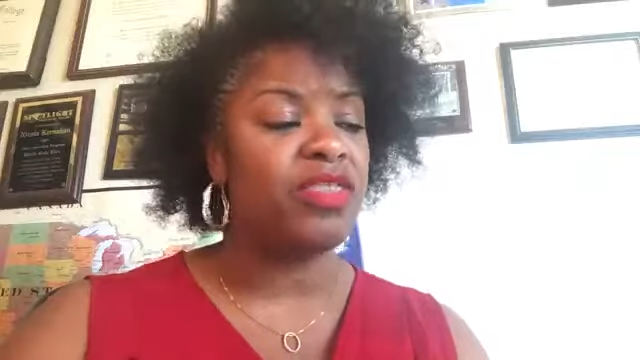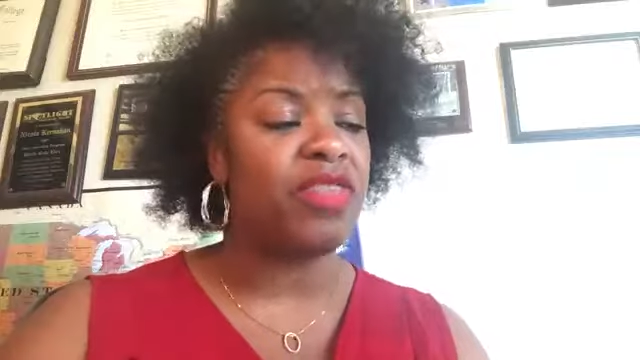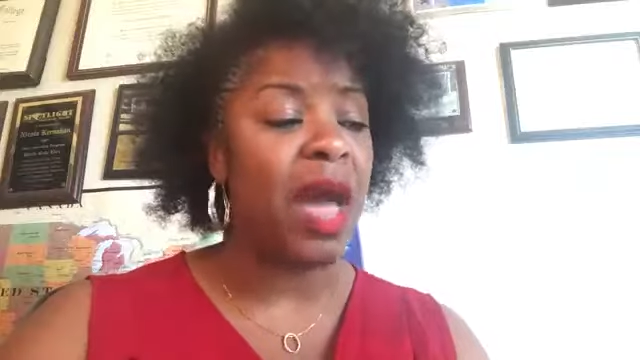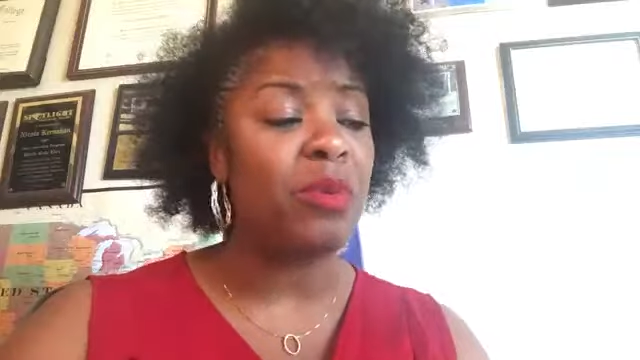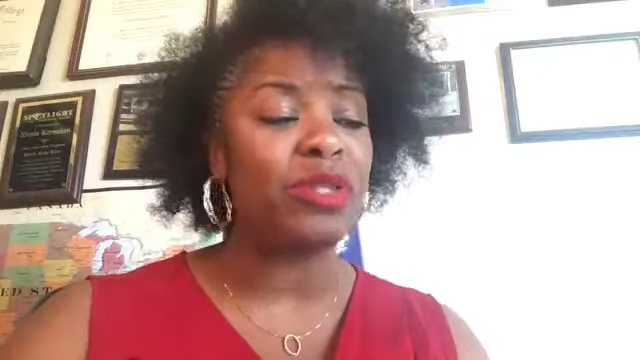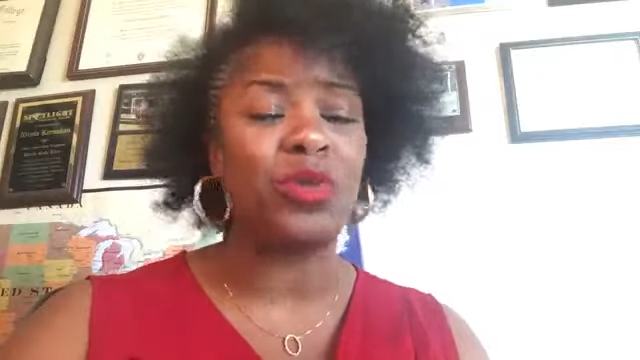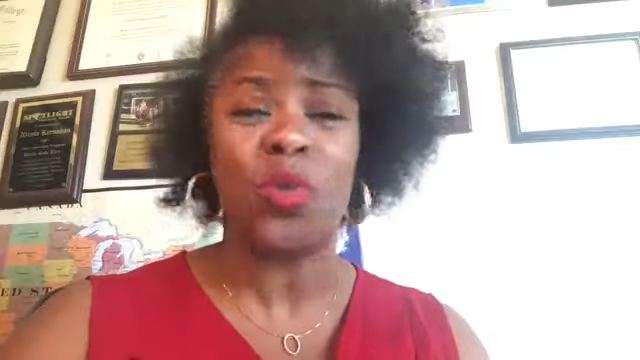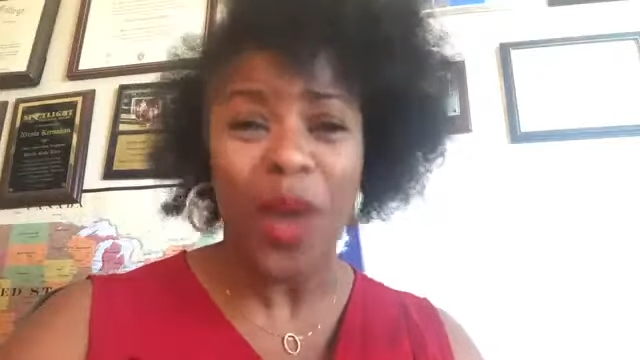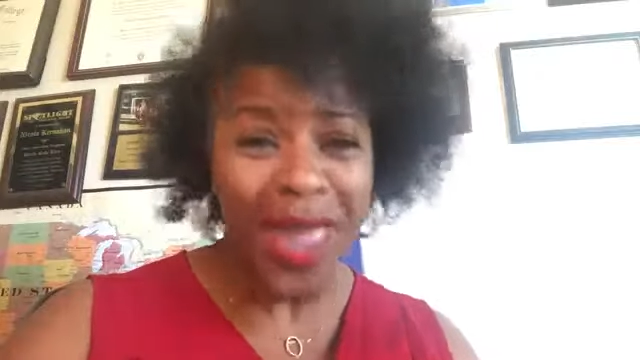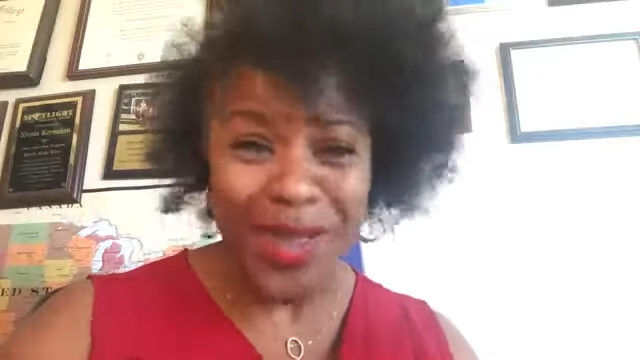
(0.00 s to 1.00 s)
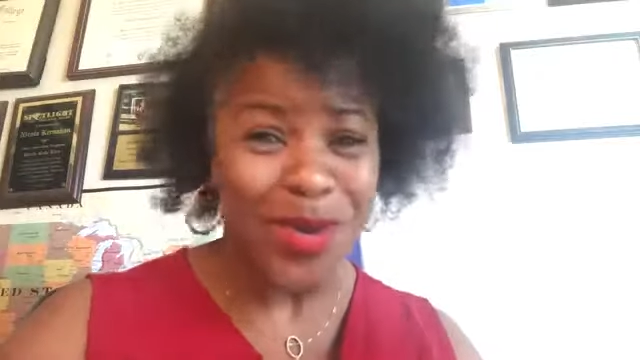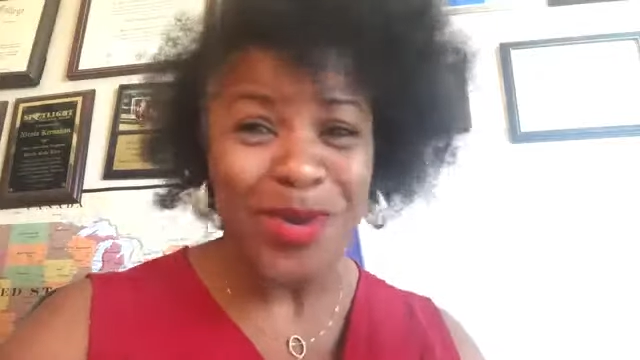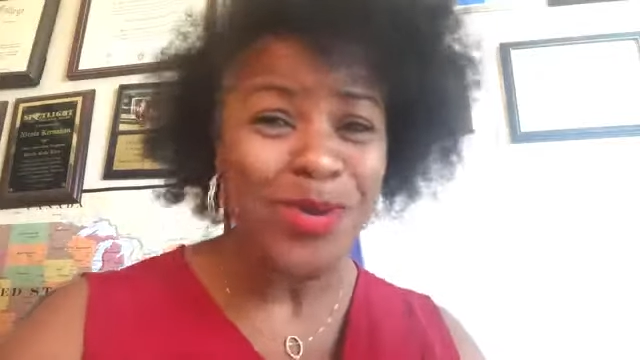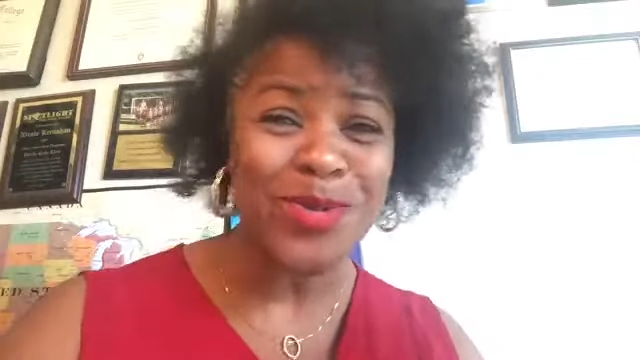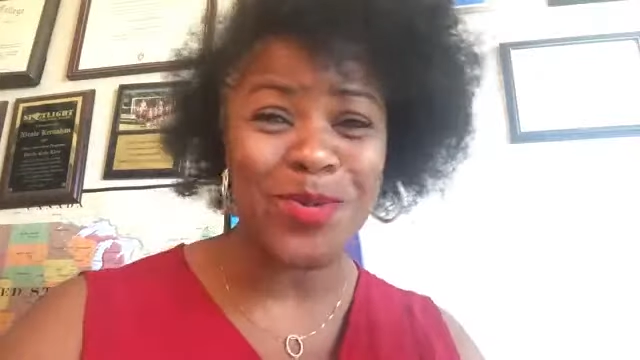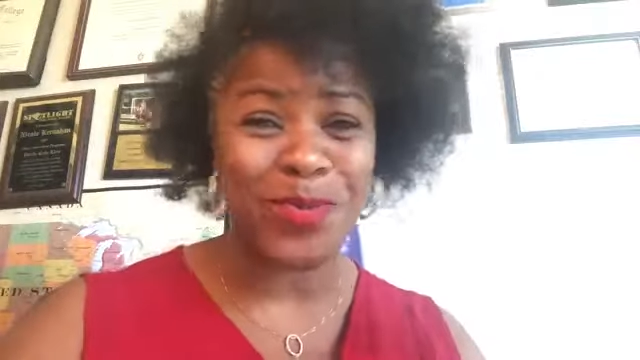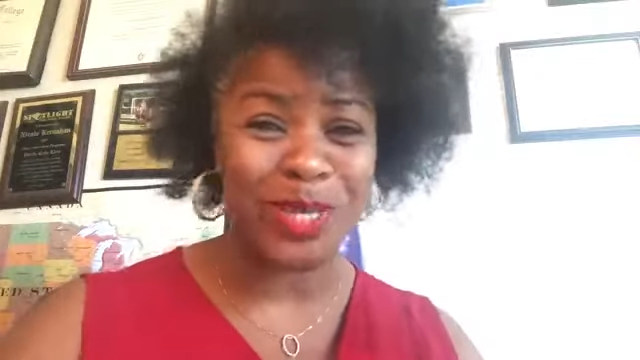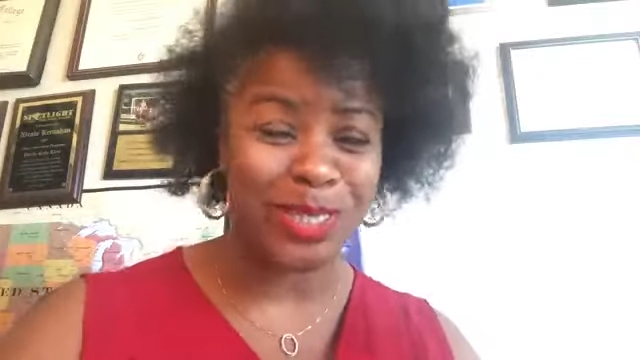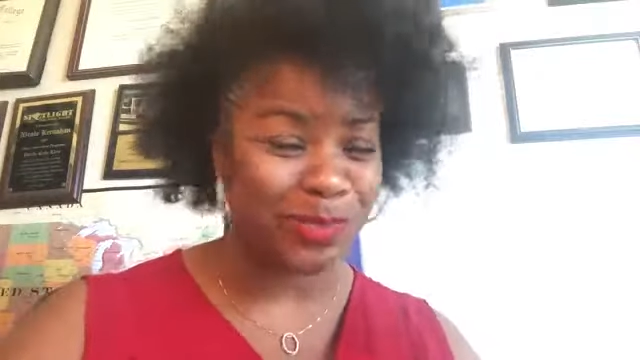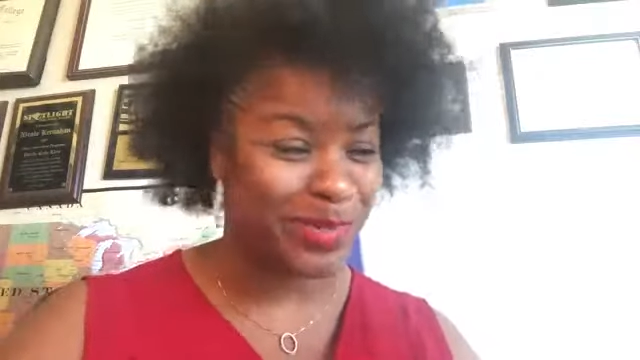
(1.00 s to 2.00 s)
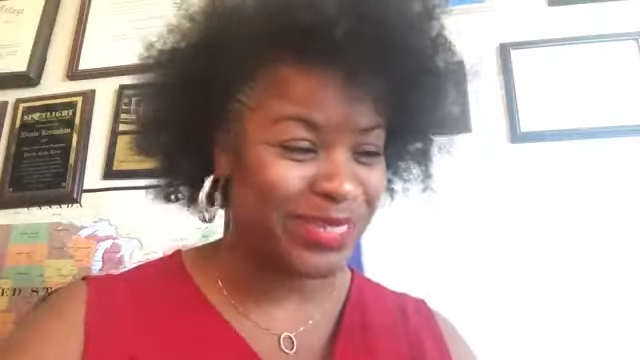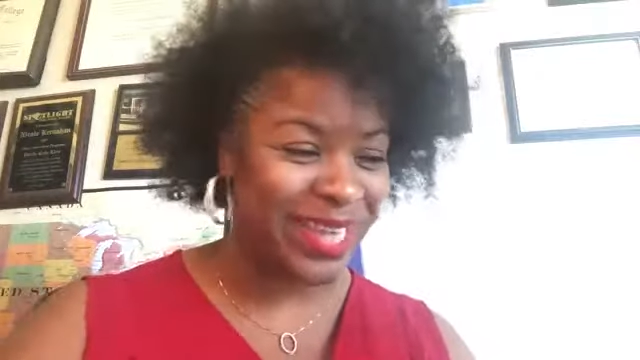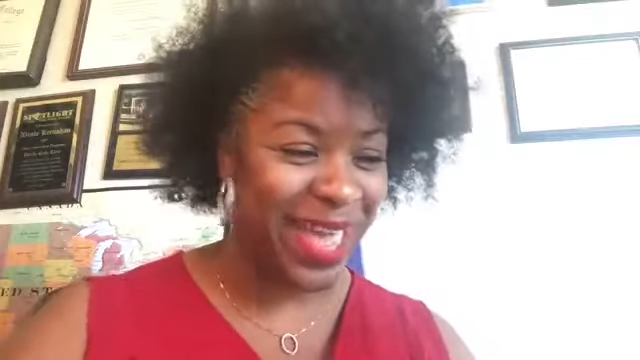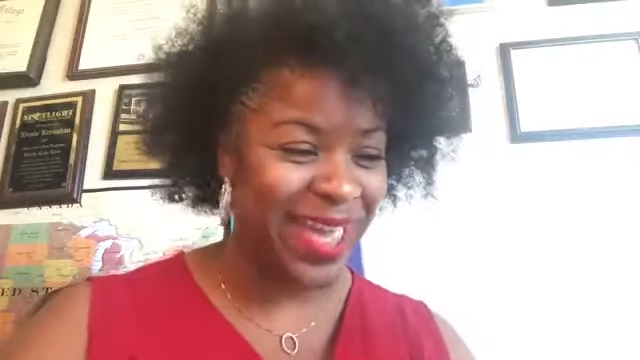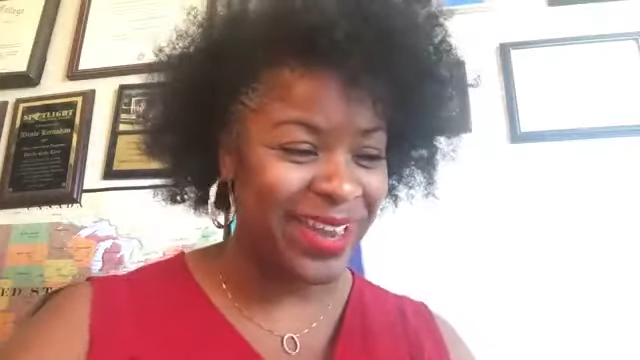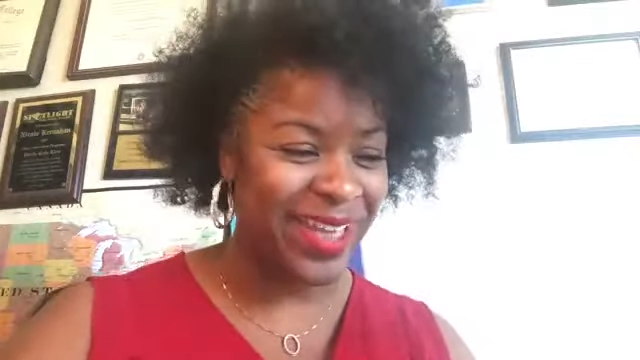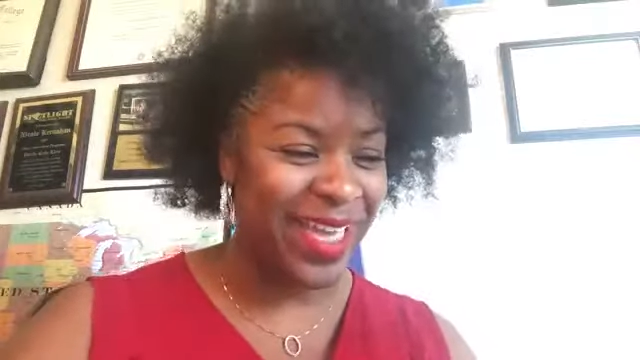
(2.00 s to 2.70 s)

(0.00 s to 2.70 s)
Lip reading: That was way cool, the principal said.